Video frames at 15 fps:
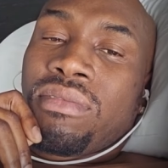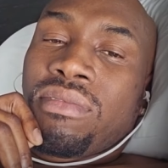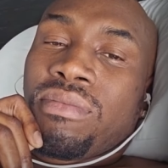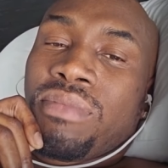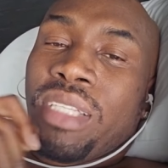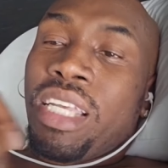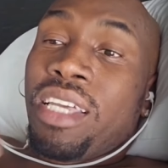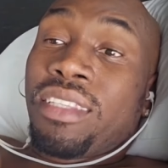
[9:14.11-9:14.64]

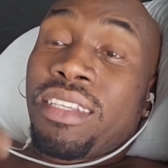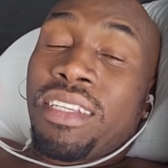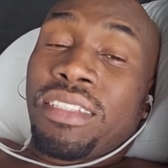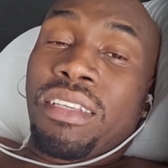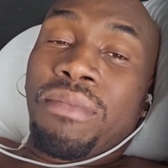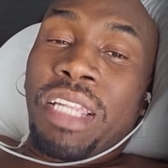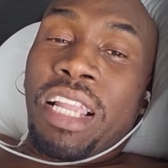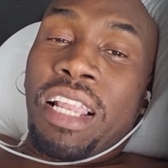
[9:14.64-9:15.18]
I don't
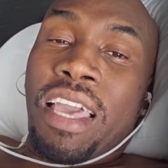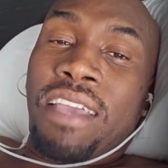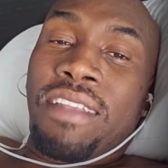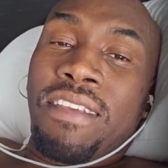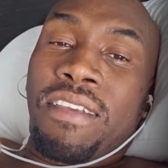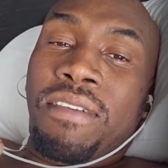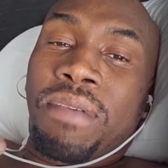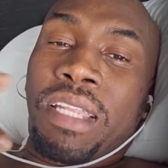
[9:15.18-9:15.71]
tell her I like
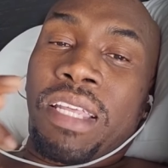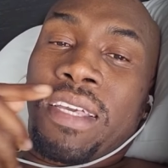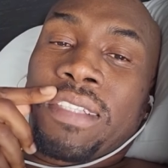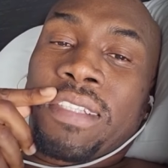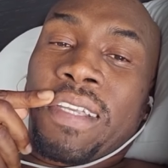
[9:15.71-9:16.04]
Nicki Minaj.